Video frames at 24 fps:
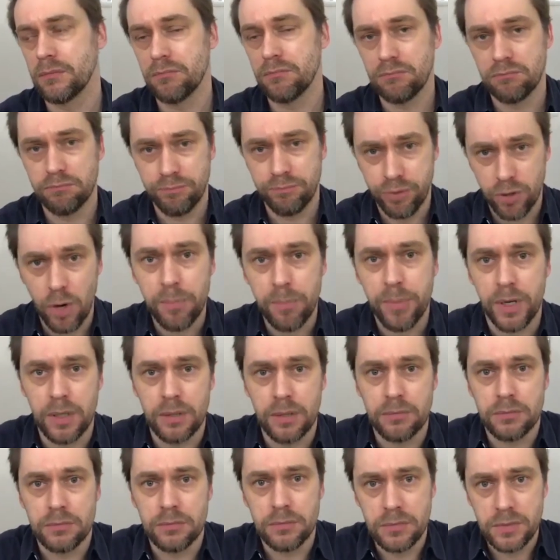proper,
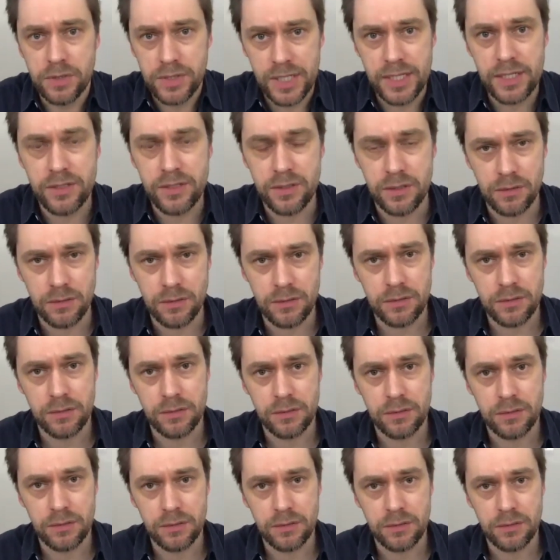decent,
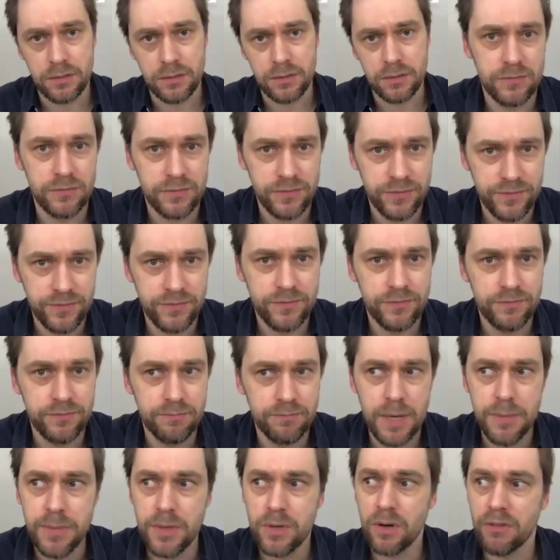
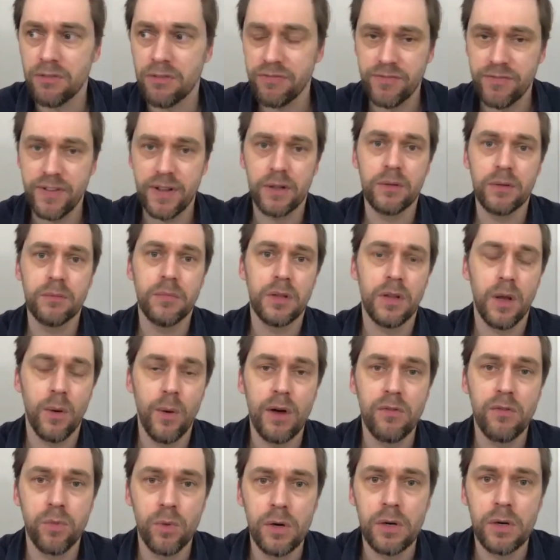maybe not film, although
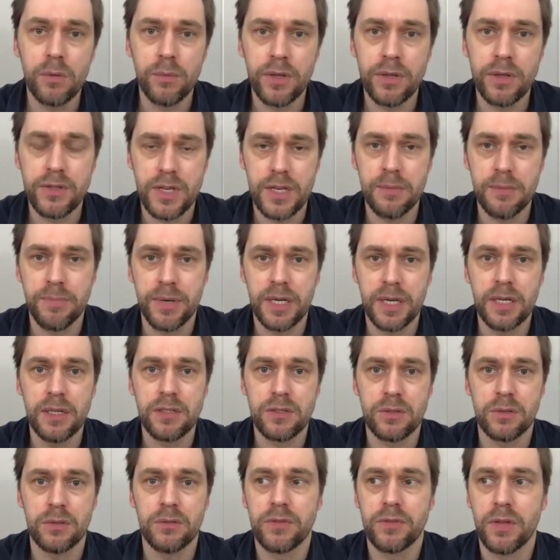I've worked with DPs
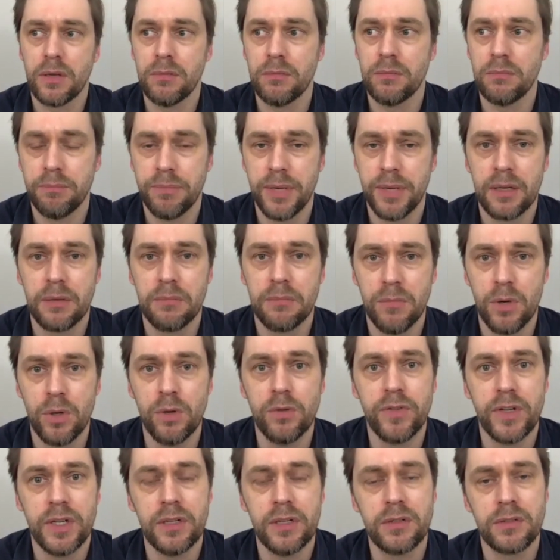who've done big
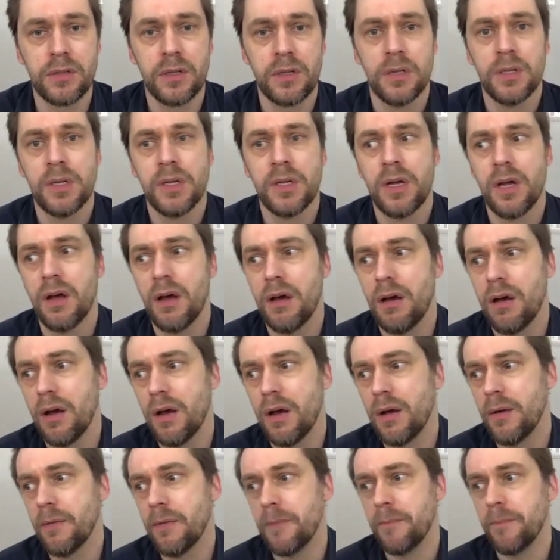movies.
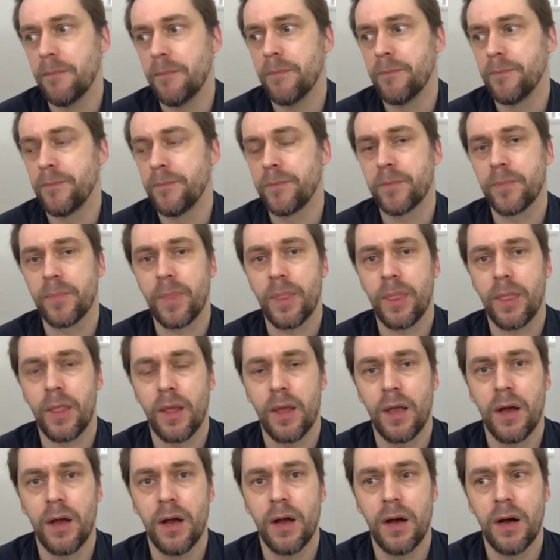You've
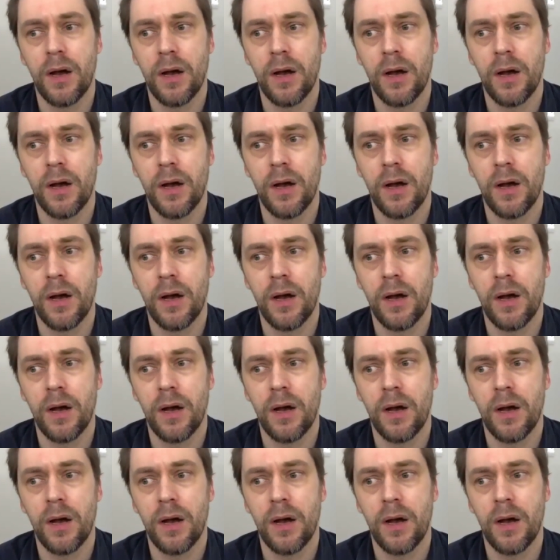got